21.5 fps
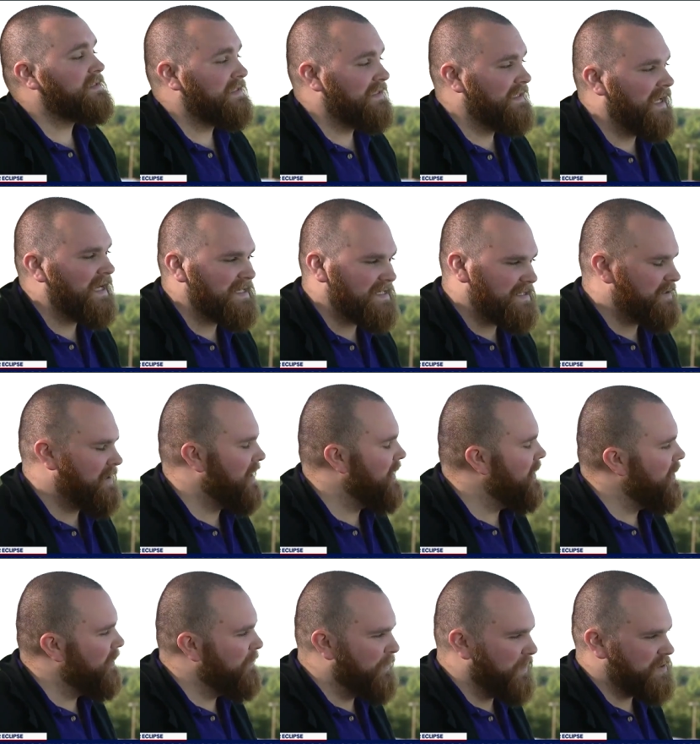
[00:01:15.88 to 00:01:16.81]
Yes,
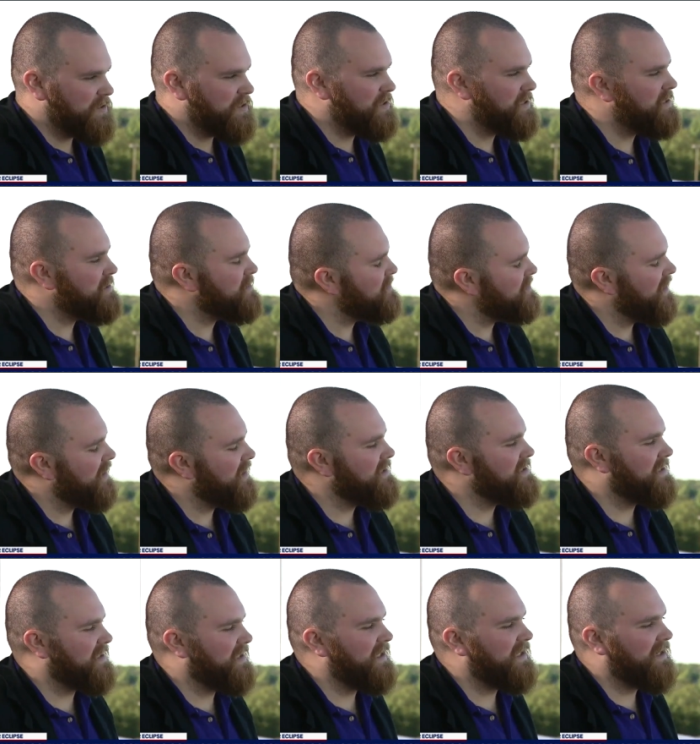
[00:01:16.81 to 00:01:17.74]
all purchases of
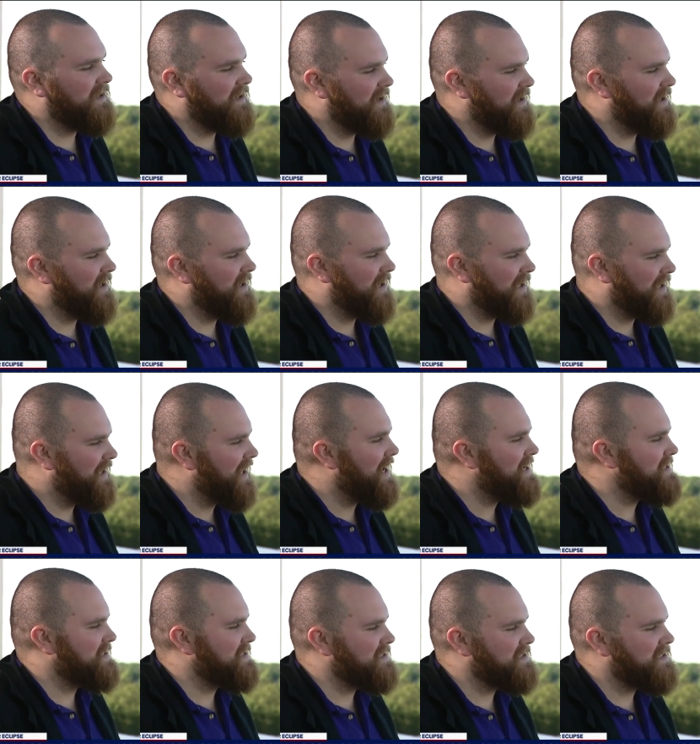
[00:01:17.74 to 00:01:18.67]
tickets get uh,
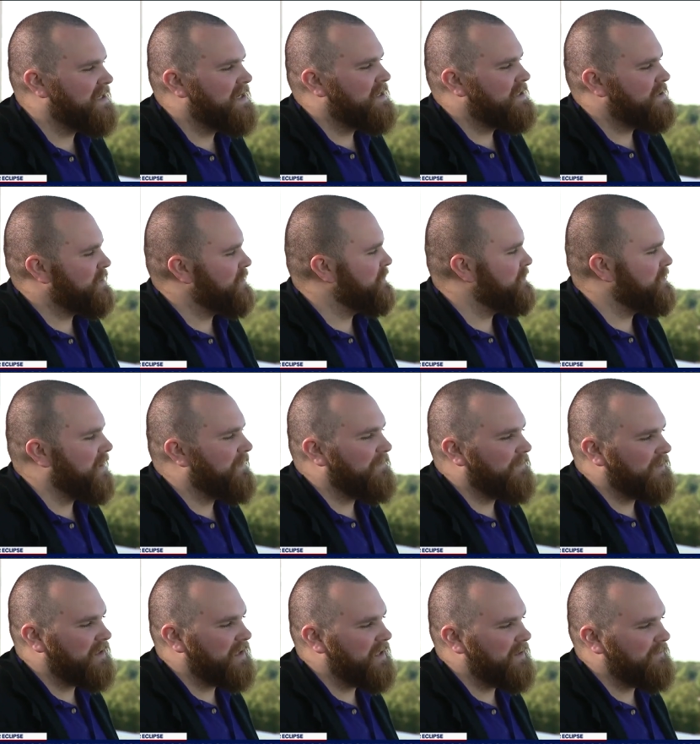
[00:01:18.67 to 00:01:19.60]
glasses. So
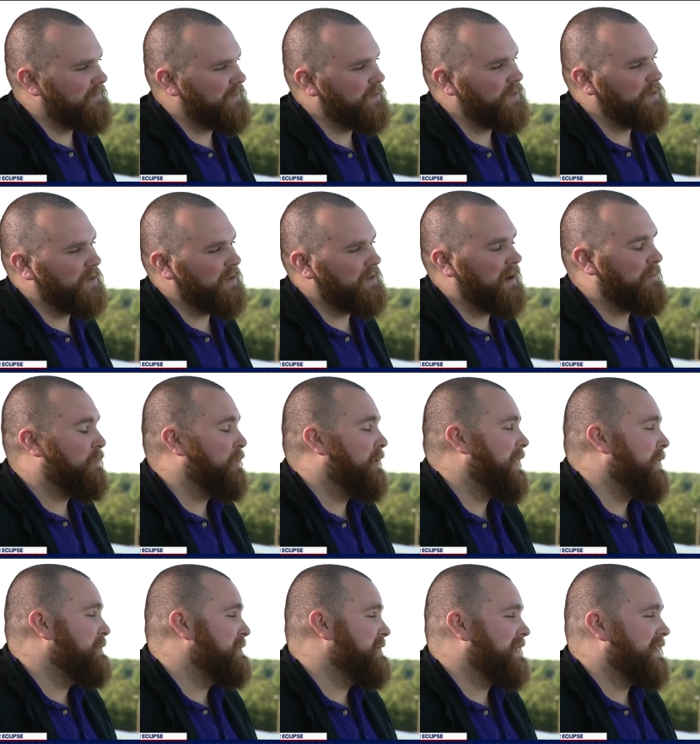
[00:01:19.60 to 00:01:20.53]
definitely, if you
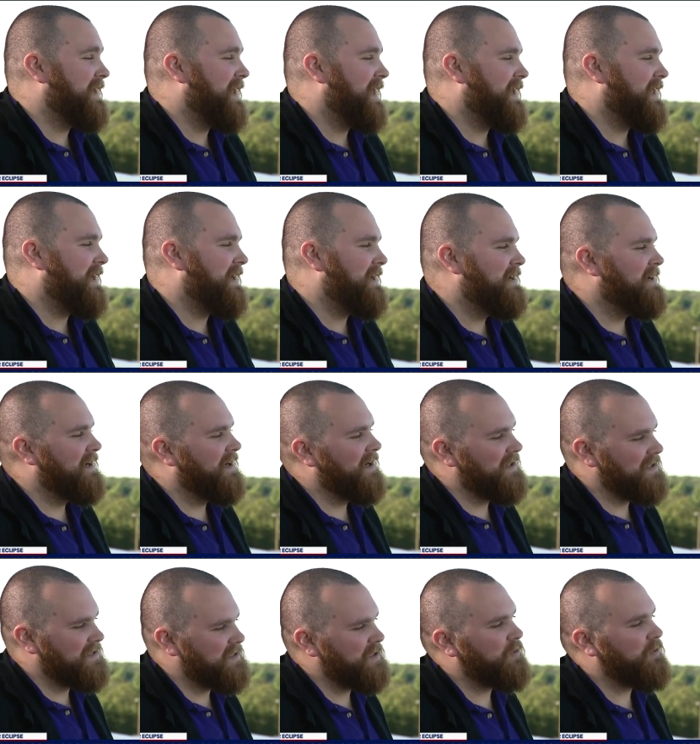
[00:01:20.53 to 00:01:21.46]
weren't able to get any, uh,
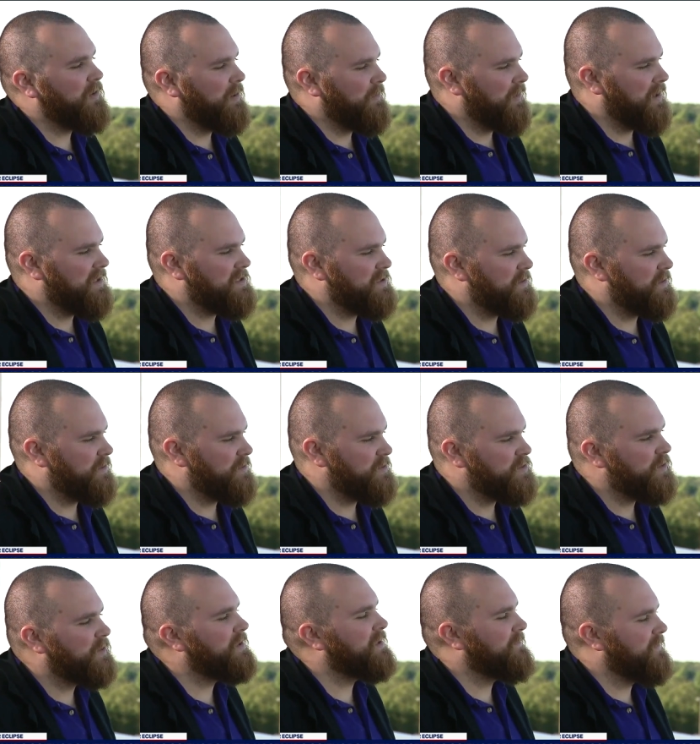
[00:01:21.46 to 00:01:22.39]
this is a great way to
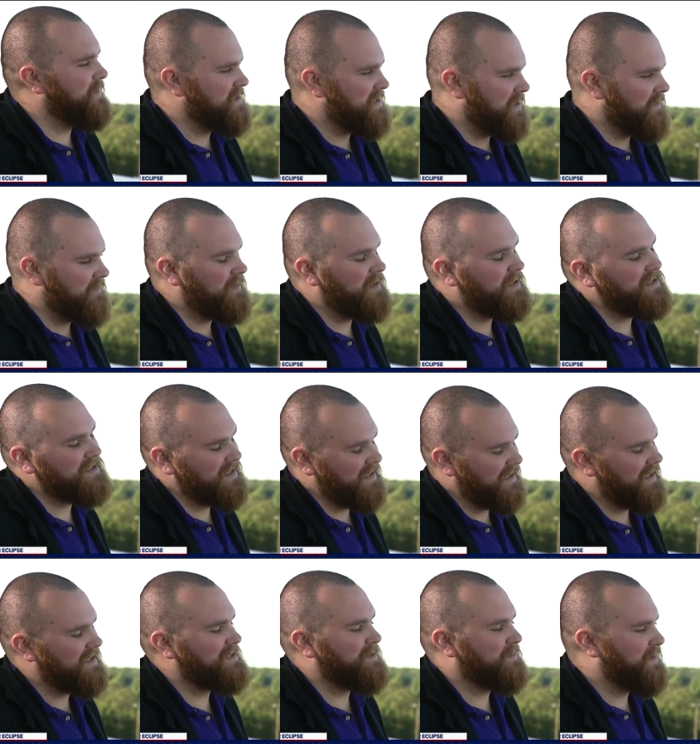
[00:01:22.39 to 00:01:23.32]
join the festivities
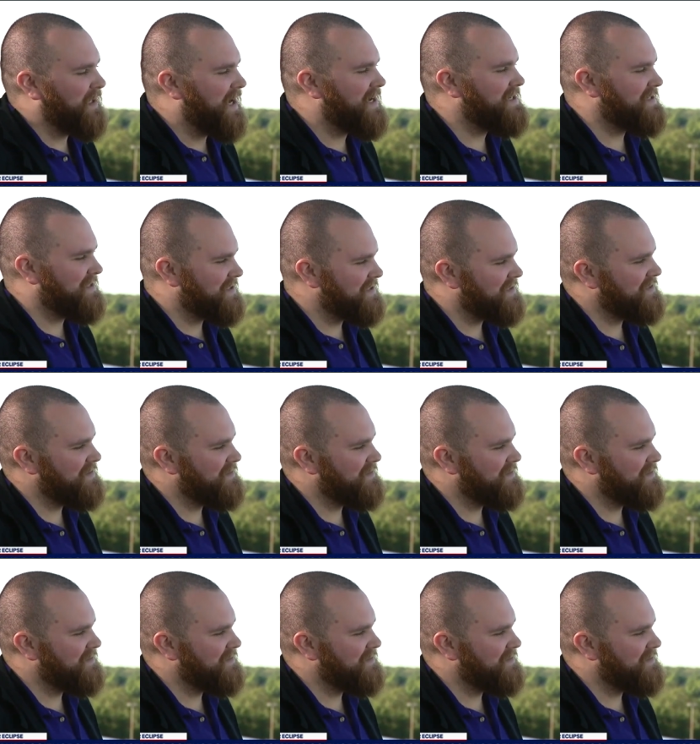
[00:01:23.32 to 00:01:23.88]
and get some glasses.